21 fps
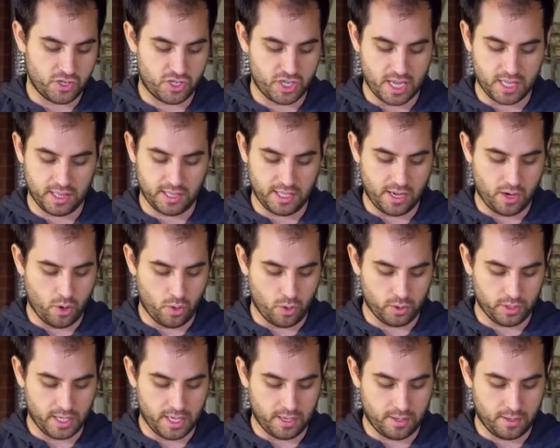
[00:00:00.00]
gently
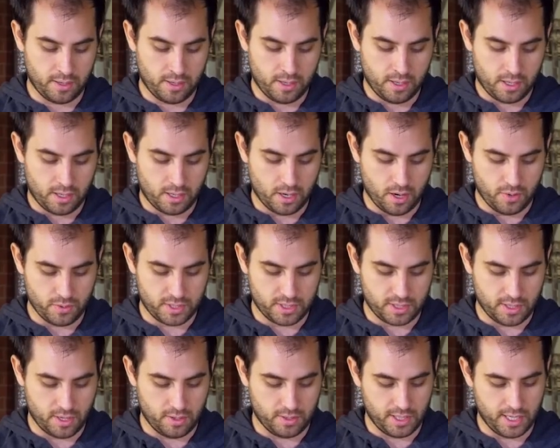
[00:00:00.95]
hold it, go
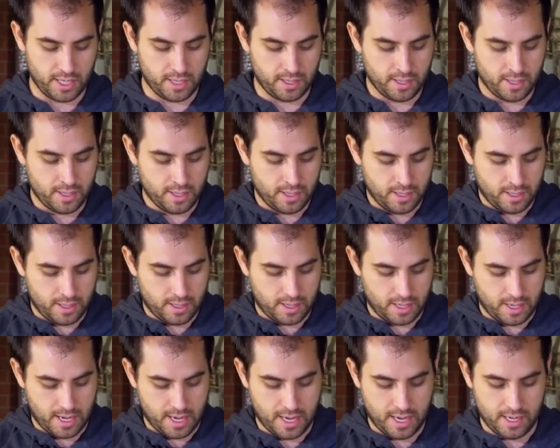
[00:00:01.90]
slowly,
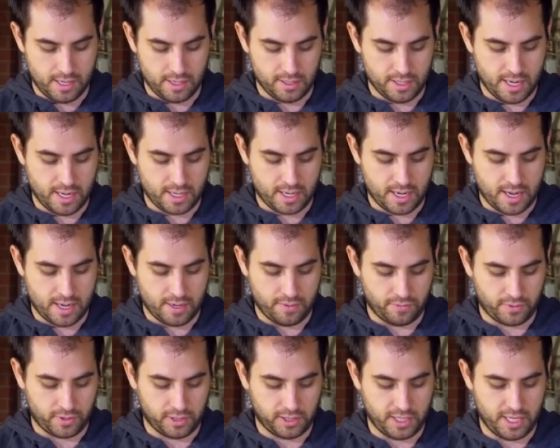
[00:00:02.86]
and let it kind
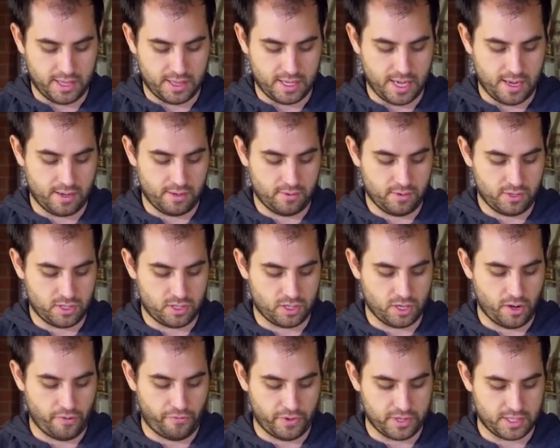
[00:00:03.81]
of clean that
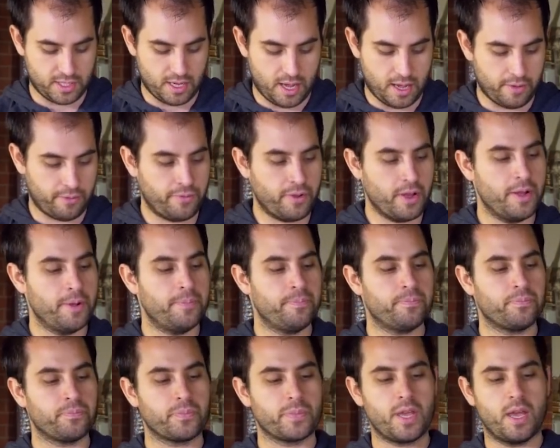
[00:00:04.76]
surface off.
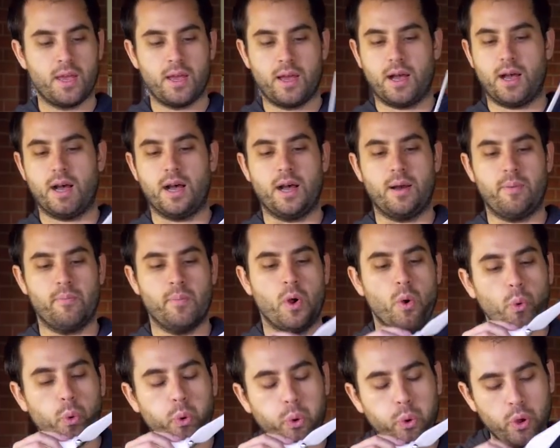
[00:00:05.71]
And
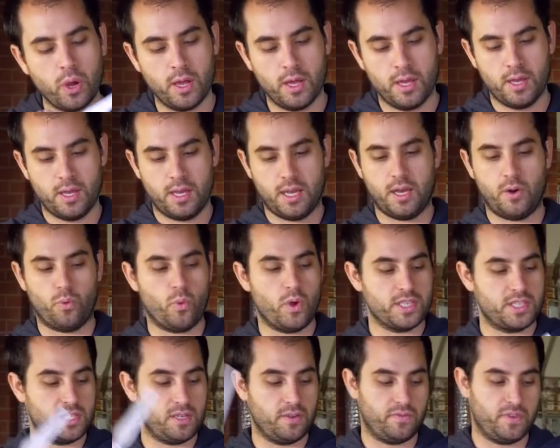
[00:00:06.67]

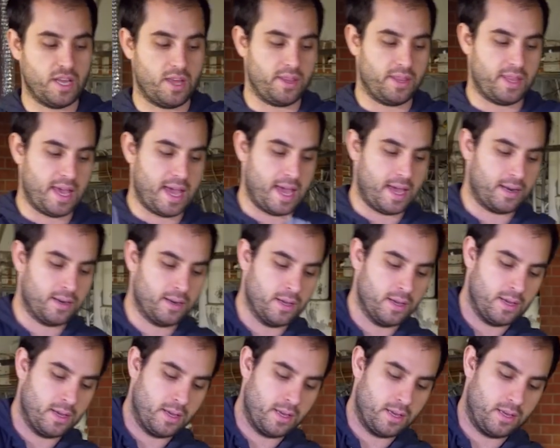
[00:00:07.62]
once you've done that,
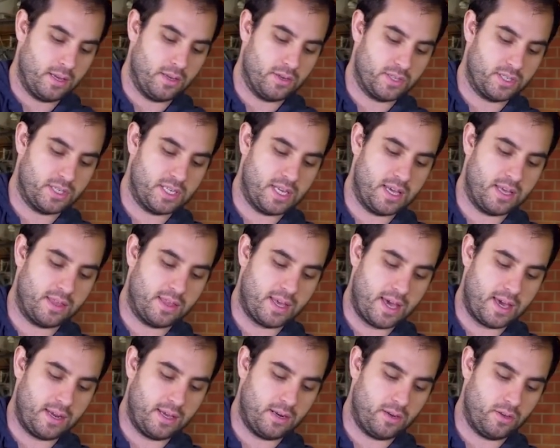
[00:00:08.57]
you'll see
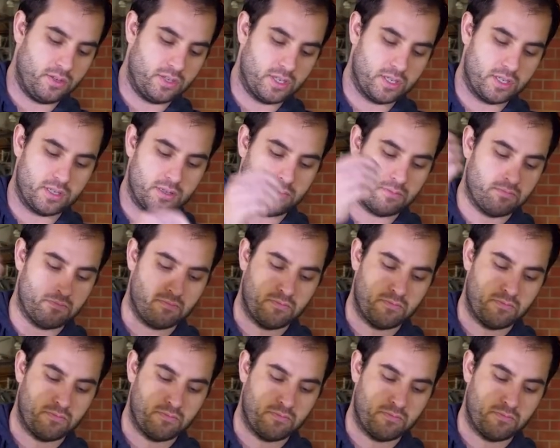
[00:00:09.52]
that it'll just